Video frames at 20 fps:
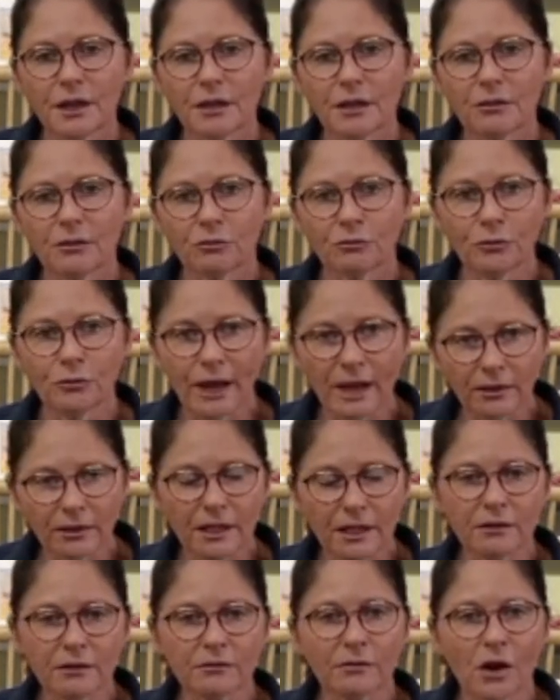read
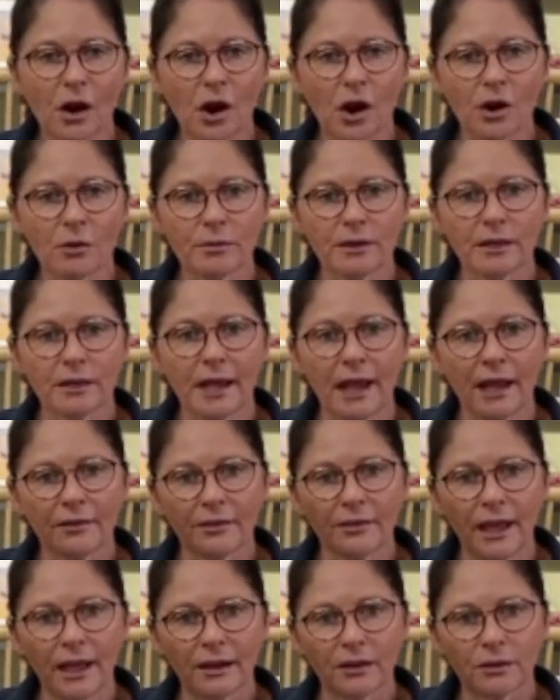the environment
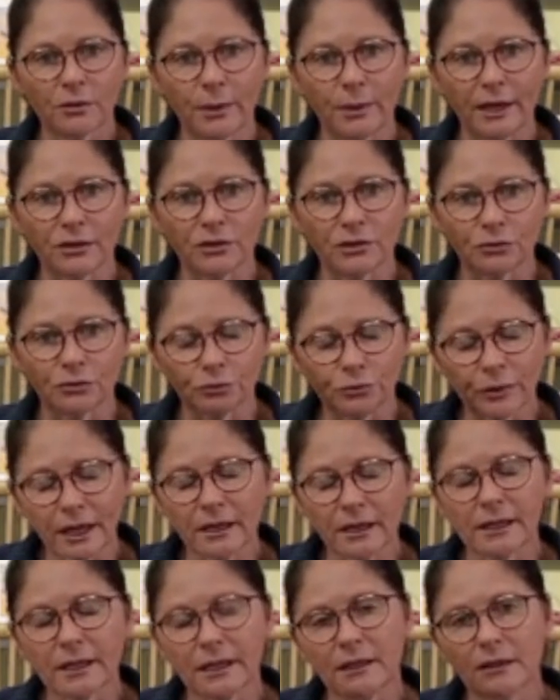and that went
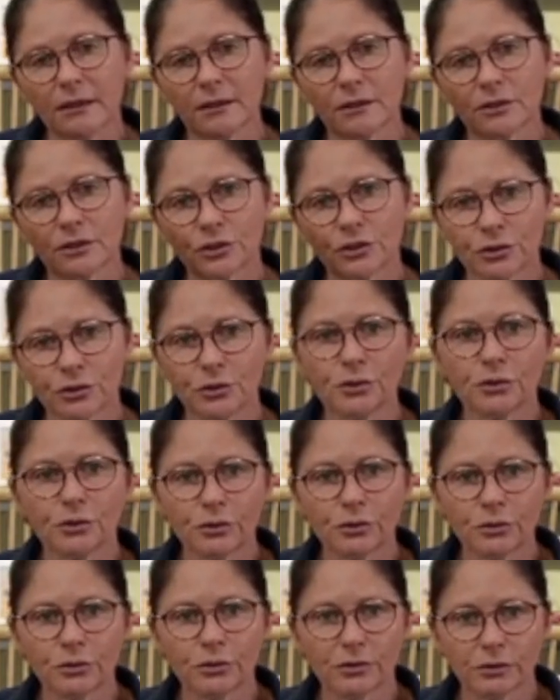directly
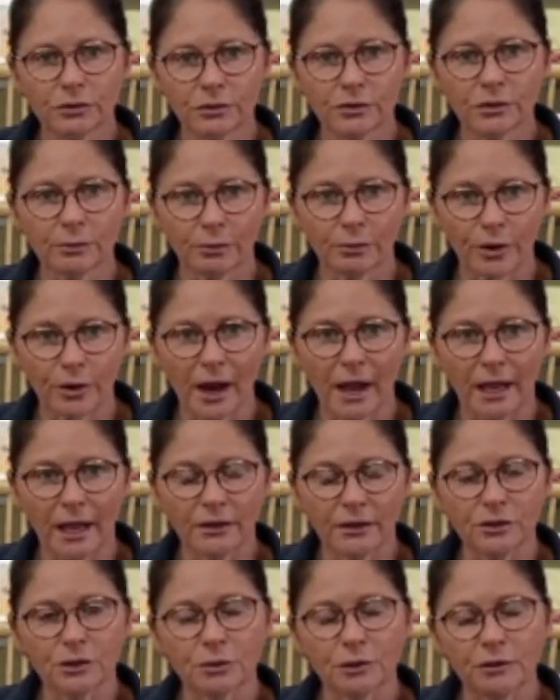to the
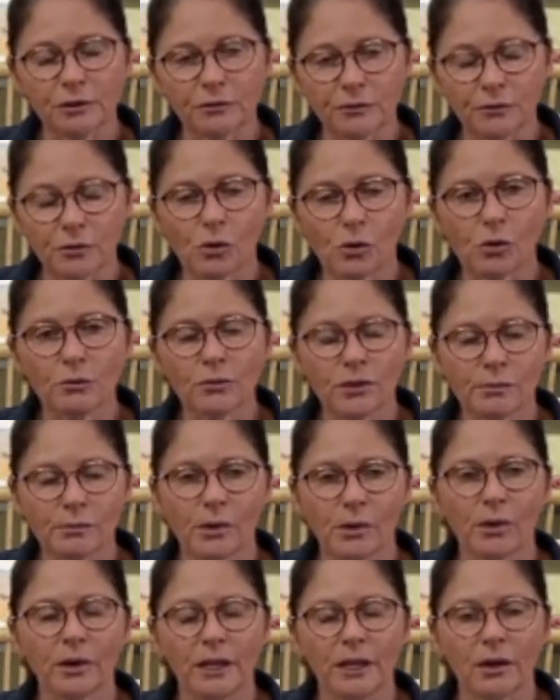brain to inform the
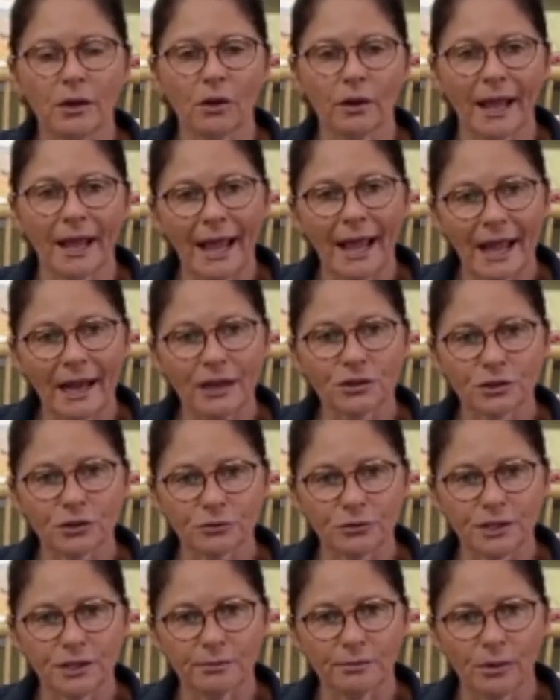body on how
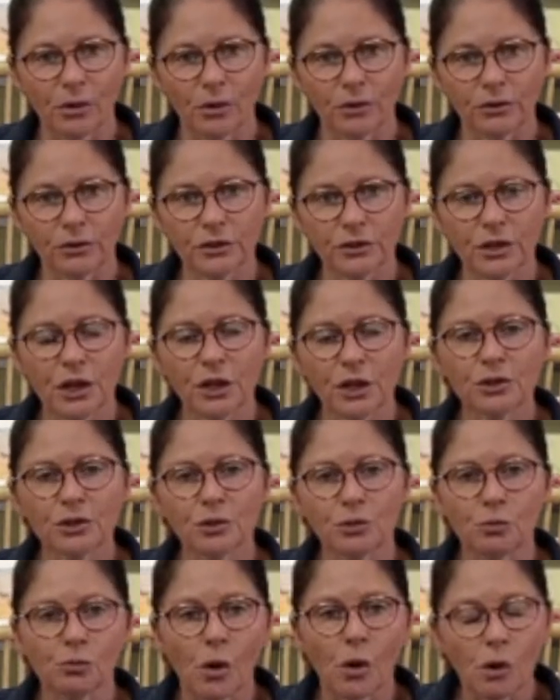to respond
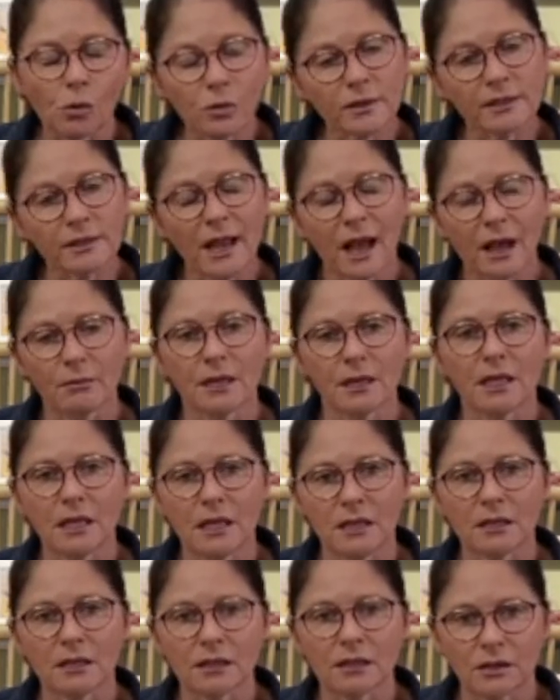to what was coming
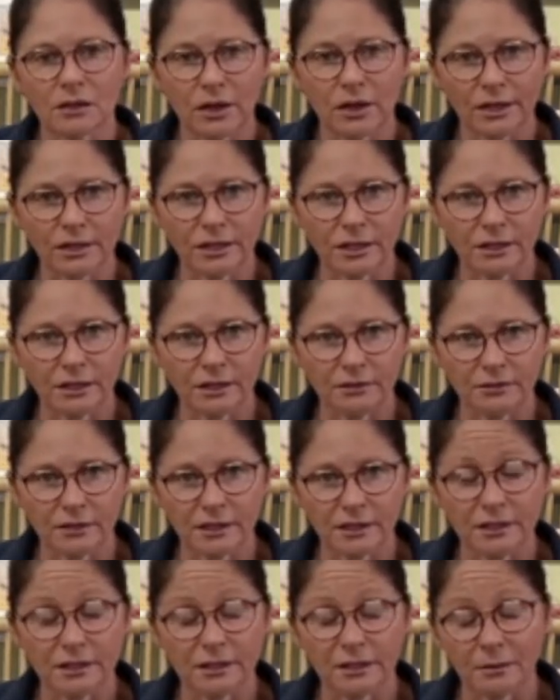into the digestive
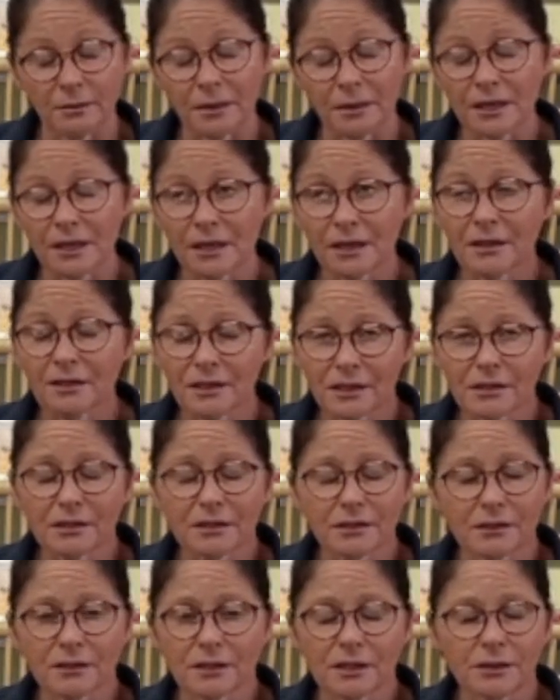system.
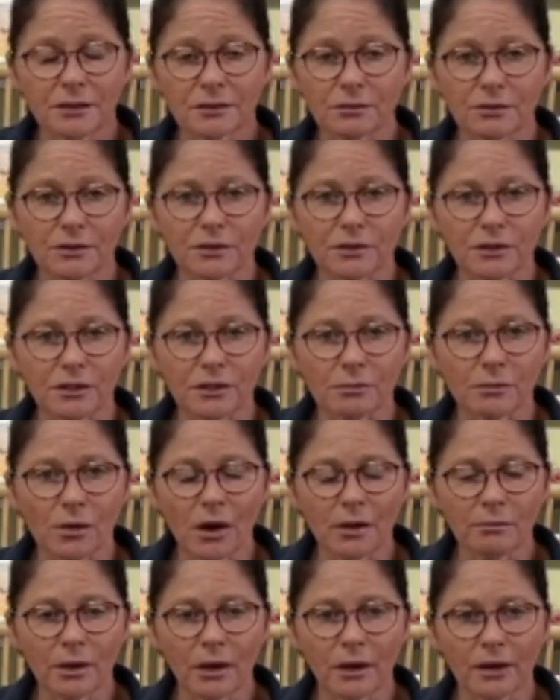This this was just
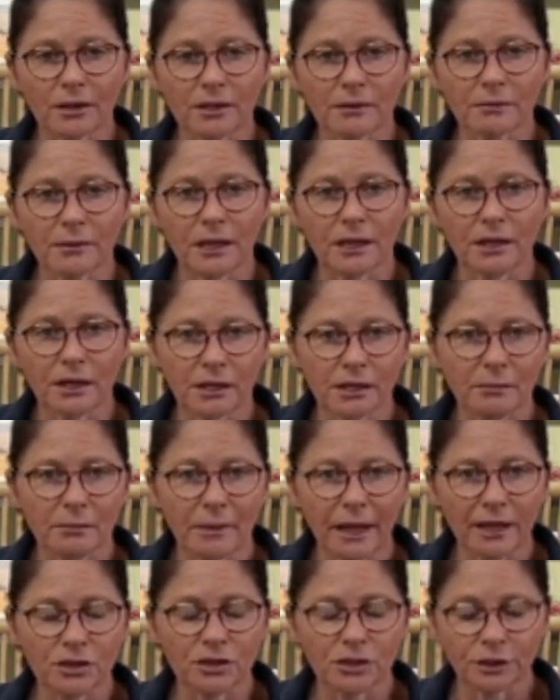mind blowing to me, and you can
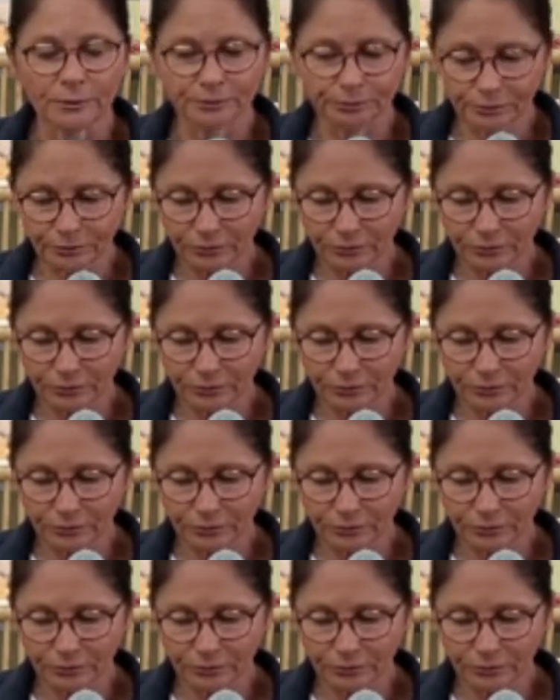imagine